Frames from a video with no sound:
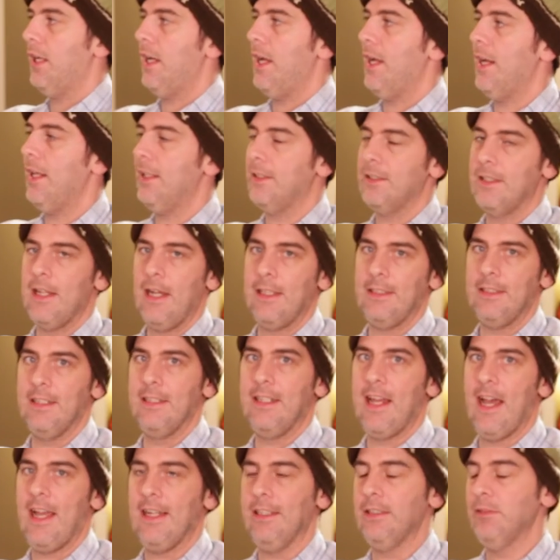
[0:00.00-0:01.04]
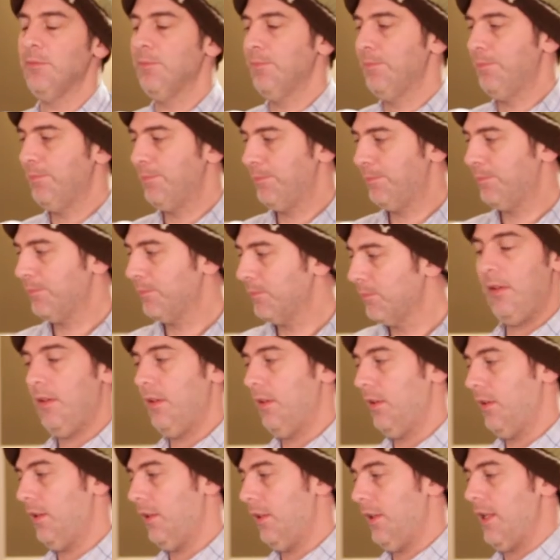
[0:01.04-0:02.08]
And it's nice and tight.
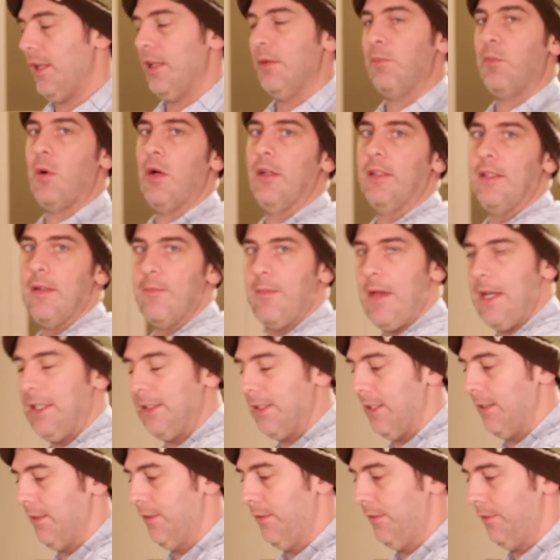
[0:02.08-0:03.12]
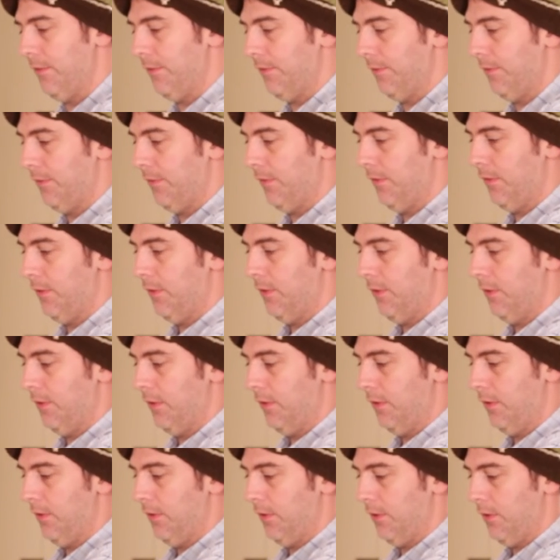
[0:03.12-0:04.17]
The other part that makes it
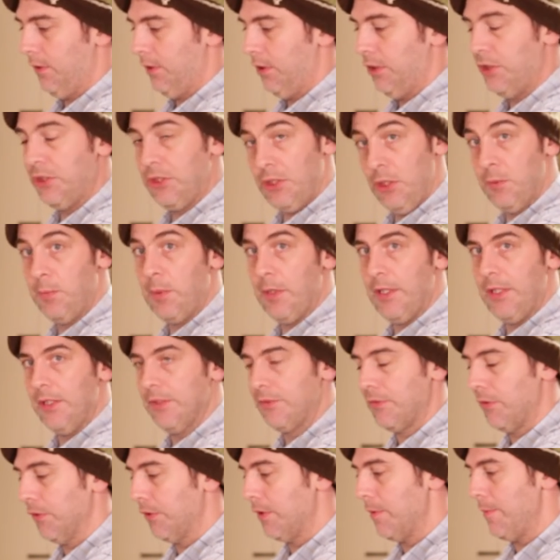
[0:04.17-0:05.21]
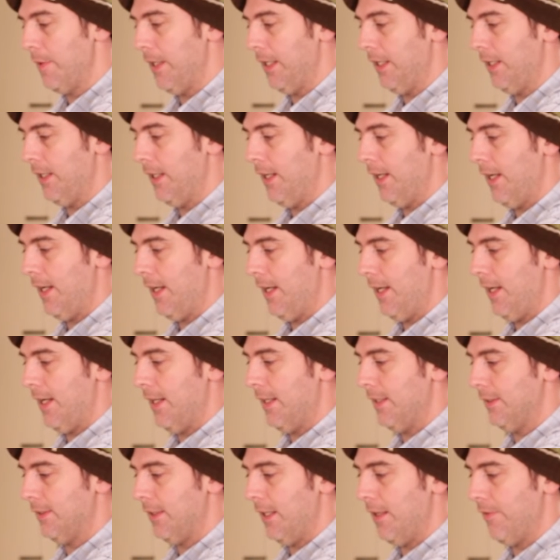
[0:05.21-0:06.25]
super useful to me
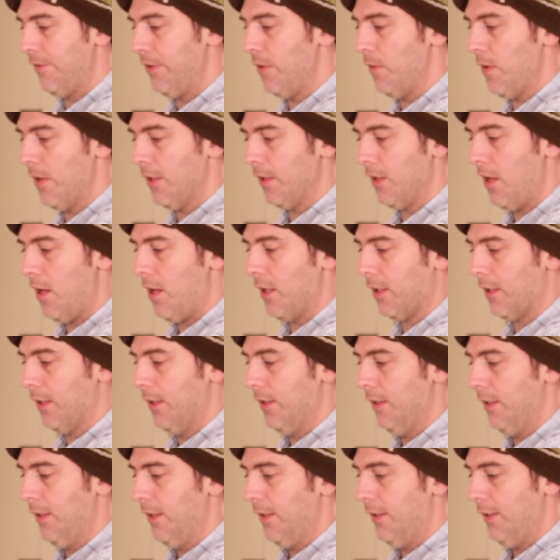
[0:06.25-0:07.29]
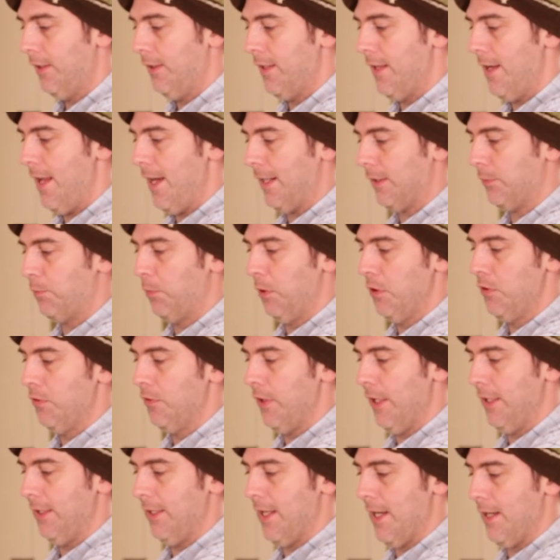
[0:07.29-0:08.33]
is if you unlock the next blue
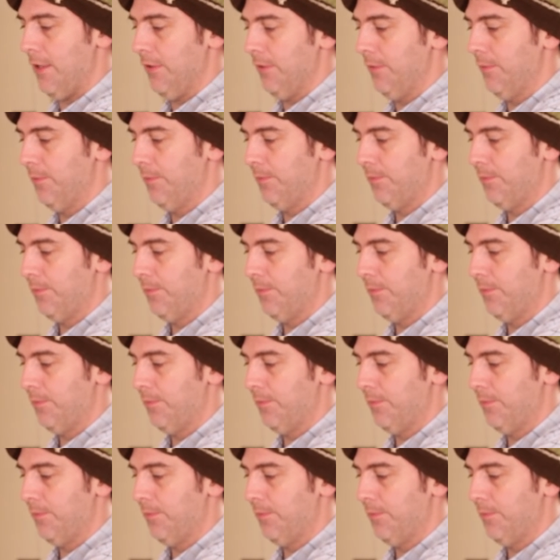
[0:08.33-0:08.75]
ring down,